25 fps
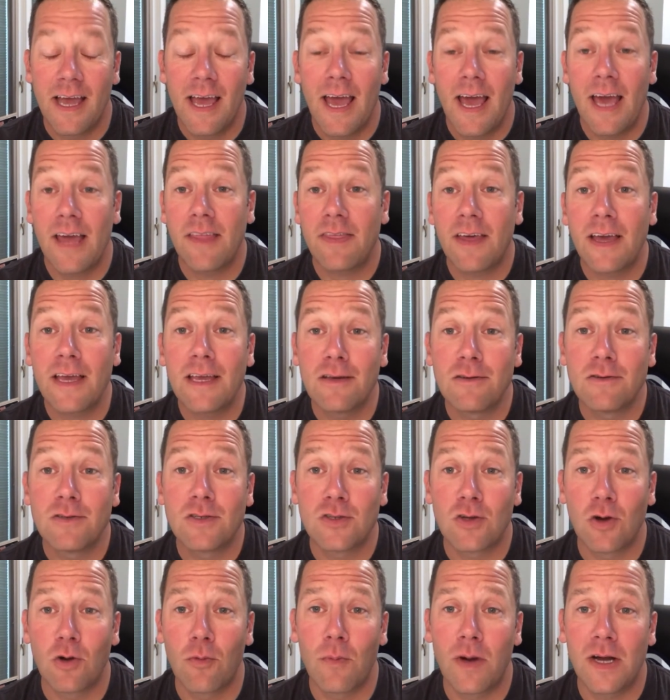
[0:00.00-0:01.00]
Hey, thank you
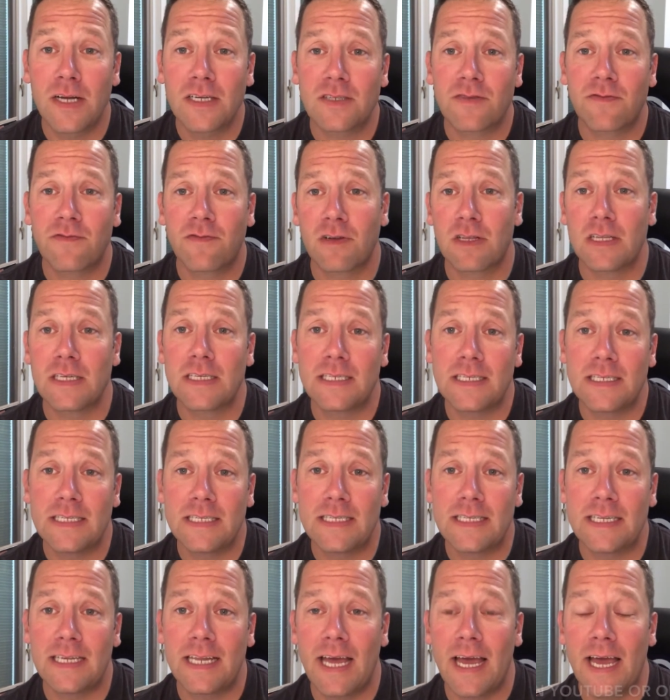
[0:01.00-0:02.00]
so much for listening
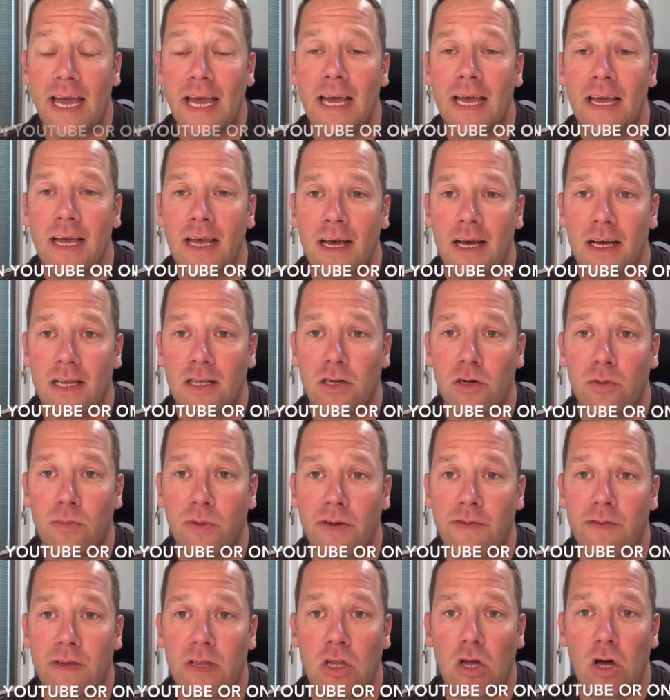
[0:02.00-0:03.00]
today. A little bit
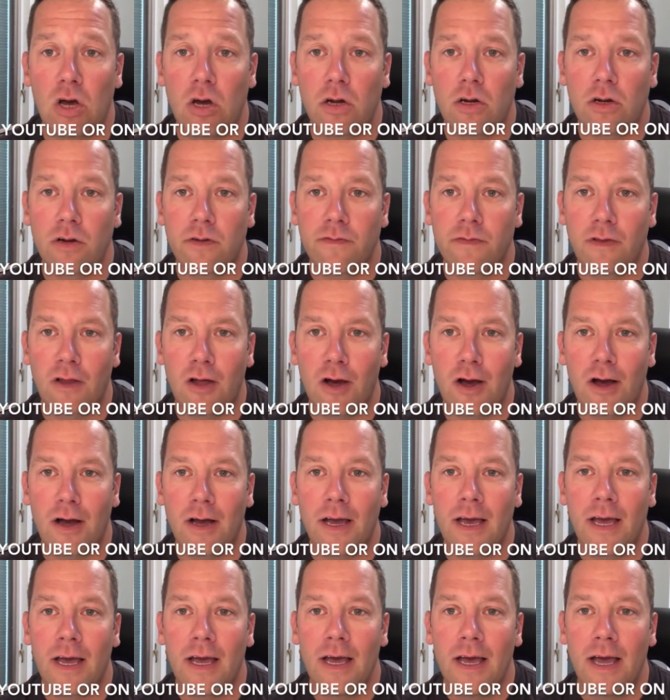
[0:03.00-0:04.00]
of a longer vlog.
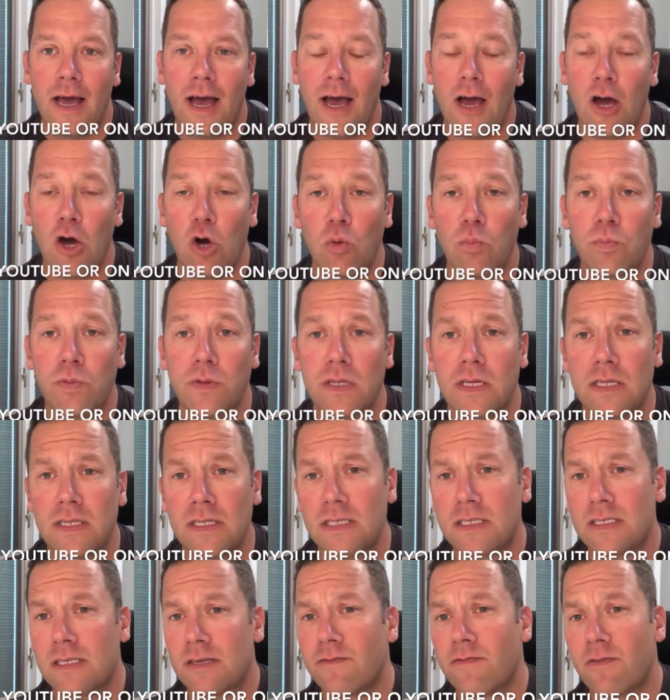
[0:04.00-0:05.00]
I hope that
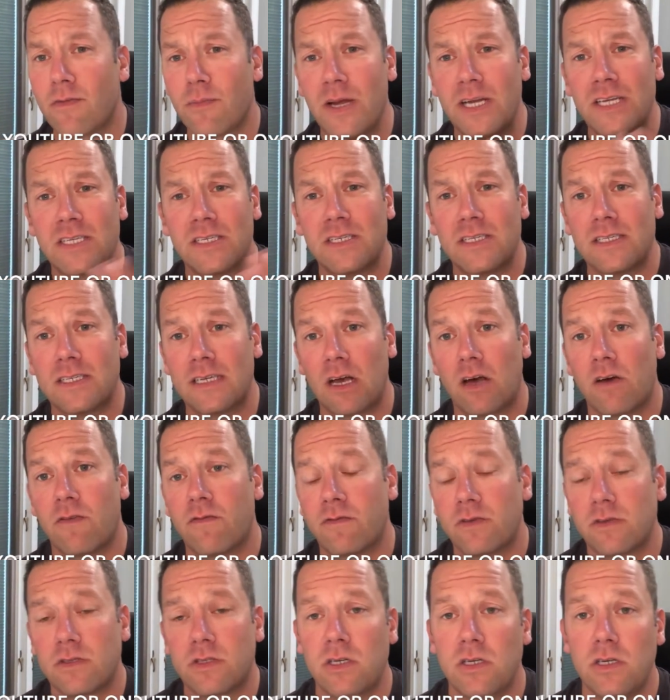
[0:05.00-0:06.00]
this information is
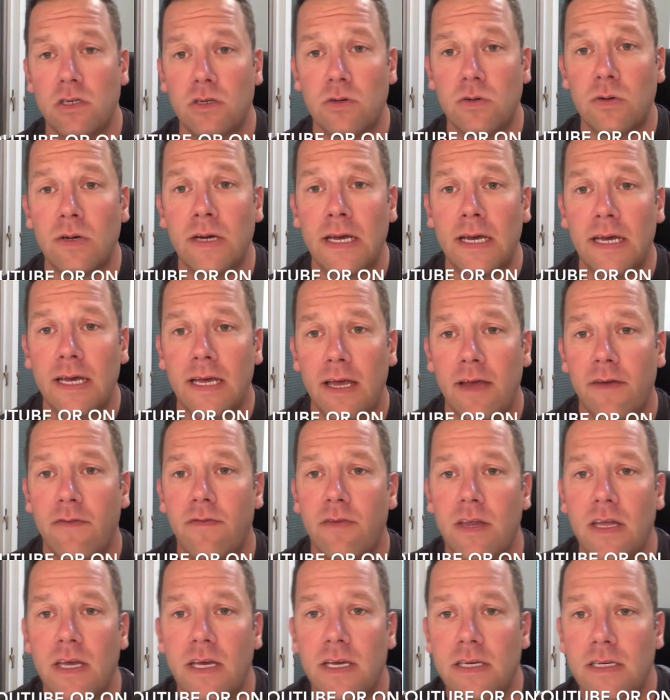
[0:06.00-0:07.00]
helpful to you. If it
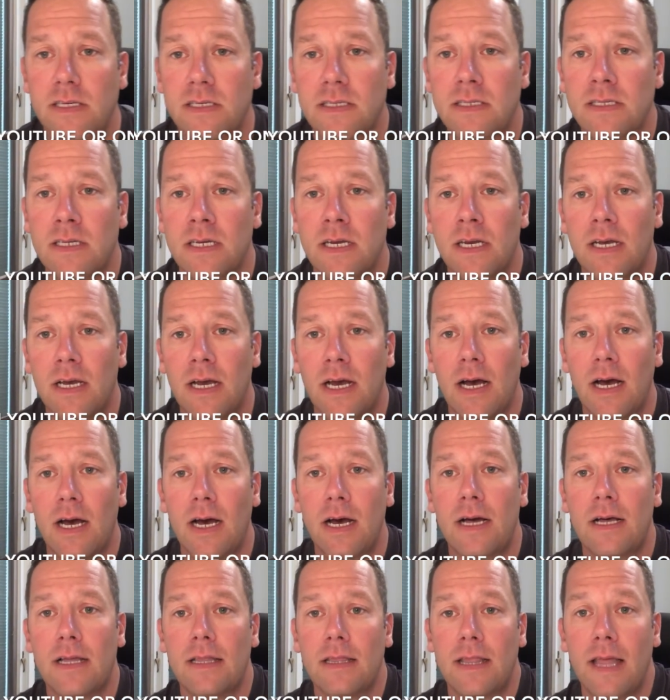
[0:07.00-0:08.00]
is,
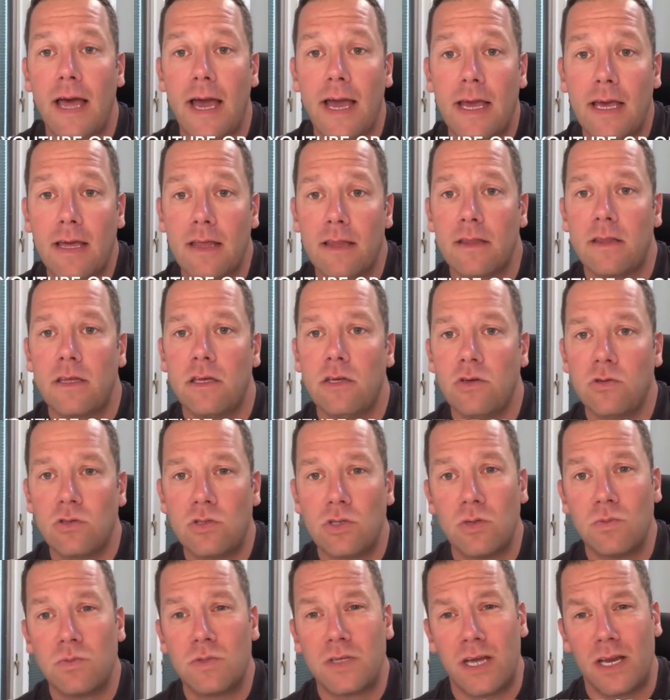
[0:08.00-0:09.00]
like the
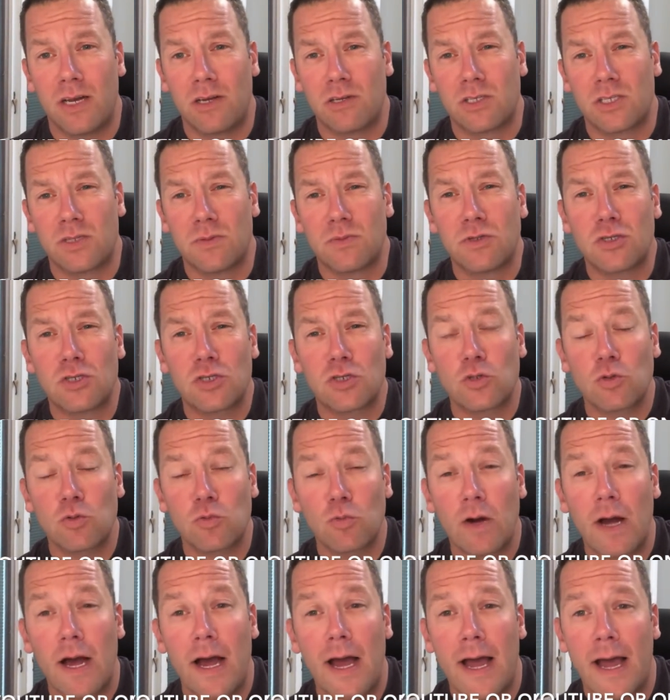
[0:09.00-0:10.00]
YouTube channel,
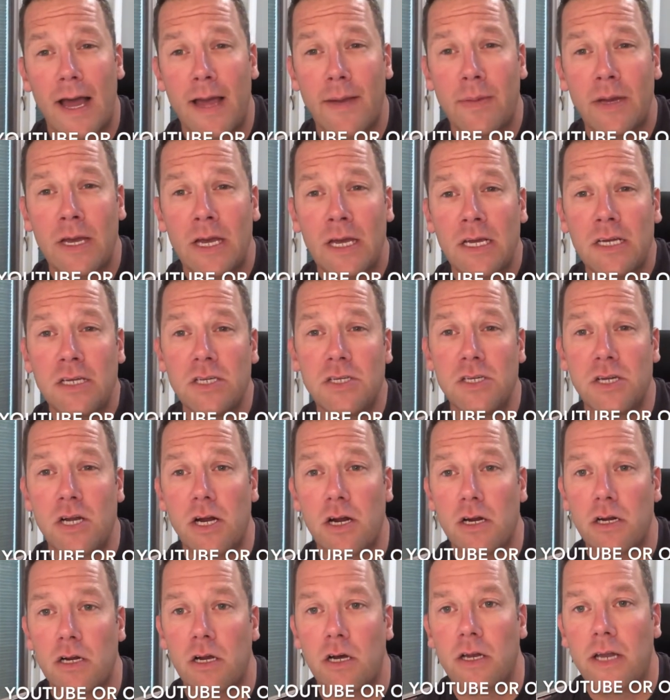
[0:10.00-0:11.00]
subscribe,
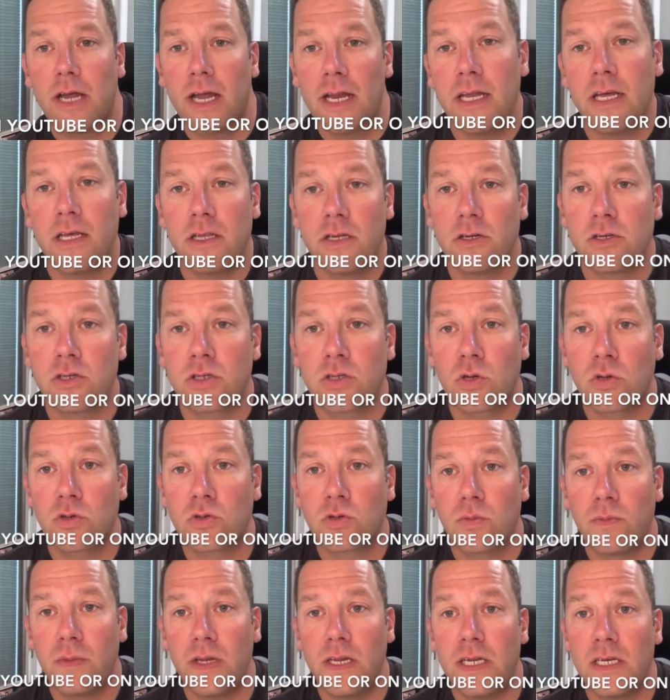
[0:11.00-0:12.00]
share it on any of your
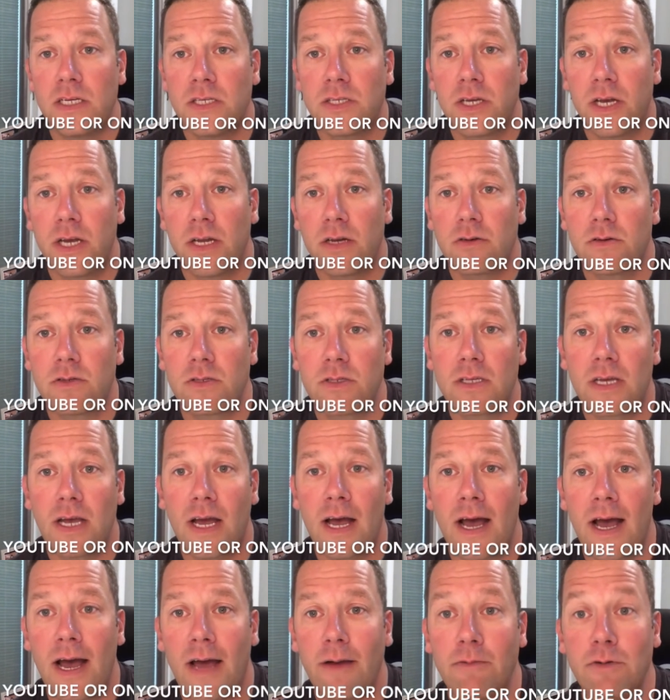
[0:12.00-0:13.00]
social media channels.
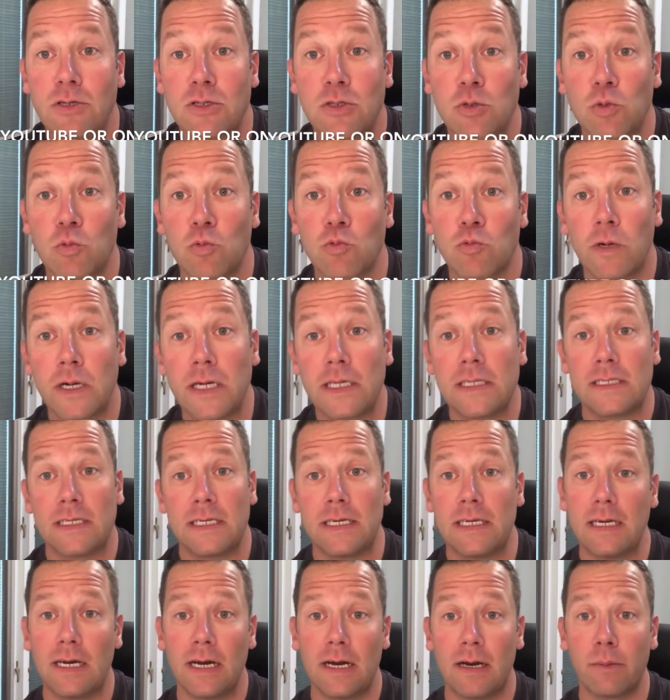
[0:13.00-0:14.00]
I would
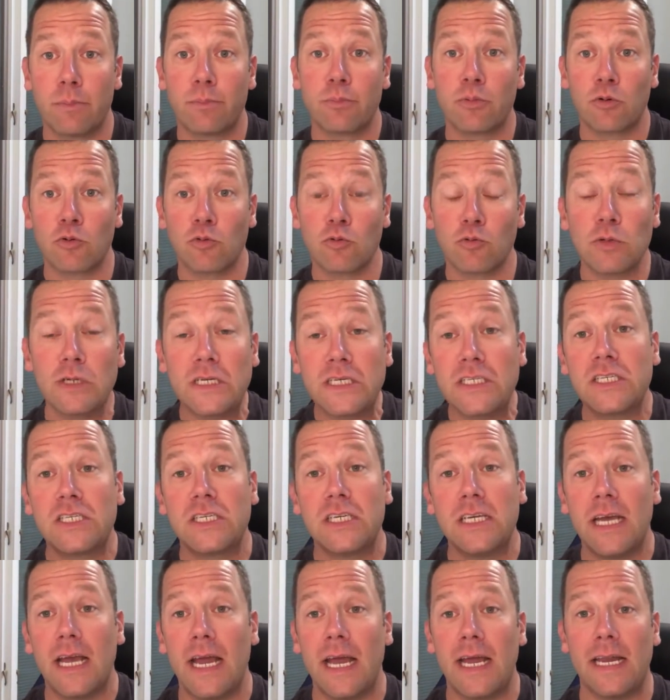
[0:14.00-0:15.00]
greatly
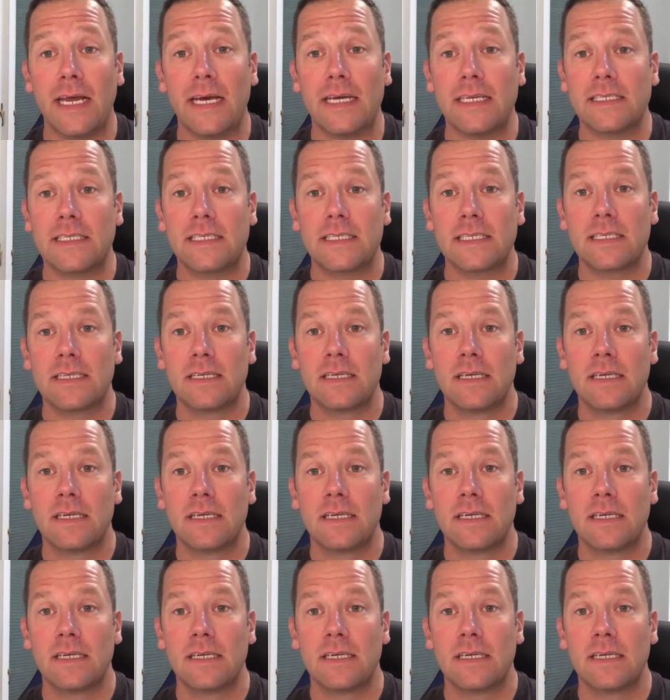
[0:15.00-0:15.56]
appreciate it.